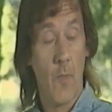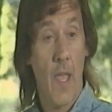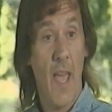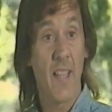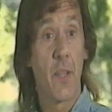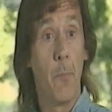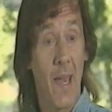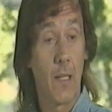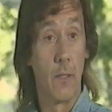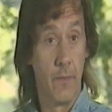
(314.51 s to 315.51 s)
As the
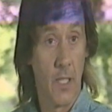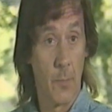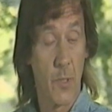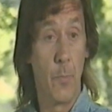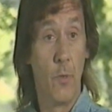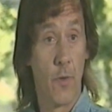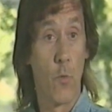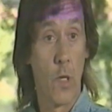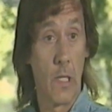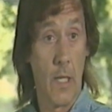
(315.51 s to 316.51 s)
battle develops, Buford
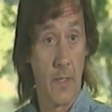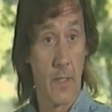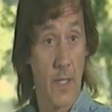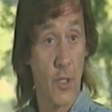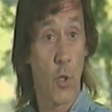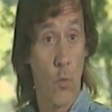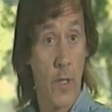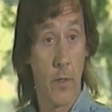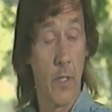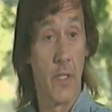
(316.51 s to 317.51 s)
realizes that
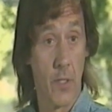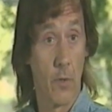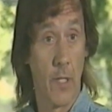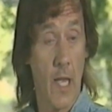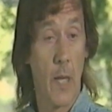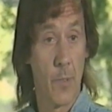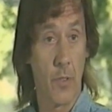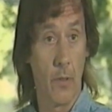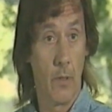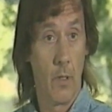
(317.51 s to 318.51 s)
surrender is his only option.
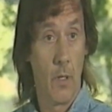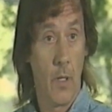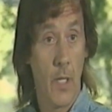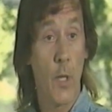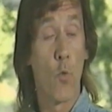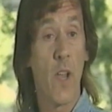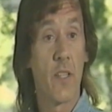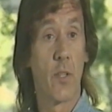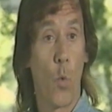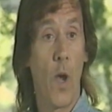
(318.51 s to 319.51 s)
He
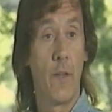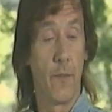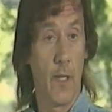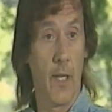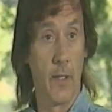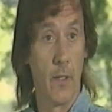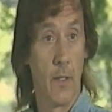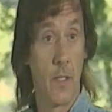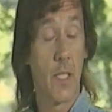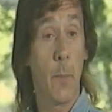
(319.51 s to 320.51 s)
raises a white flag.
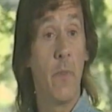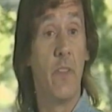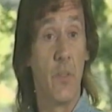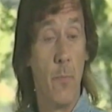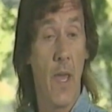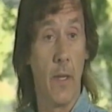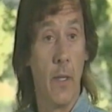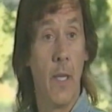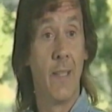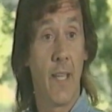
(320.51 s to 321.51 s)
Some of his men,
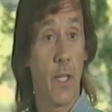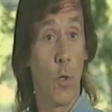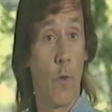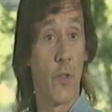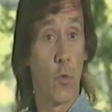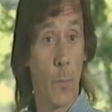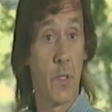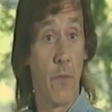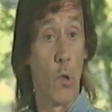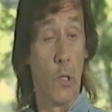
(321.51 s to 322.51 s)
taking off strips
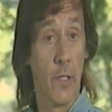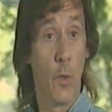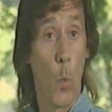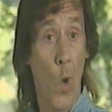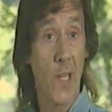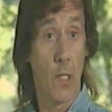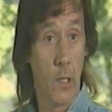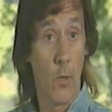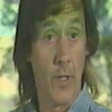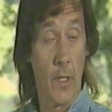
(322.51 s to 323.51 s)
of their linen white
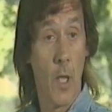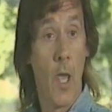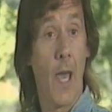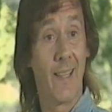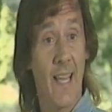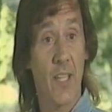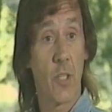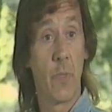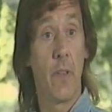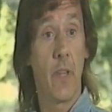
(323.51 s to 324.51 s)
clothing, attach
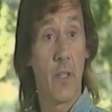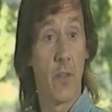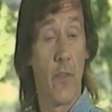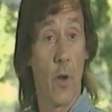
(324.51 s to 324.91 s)
them to the ends of their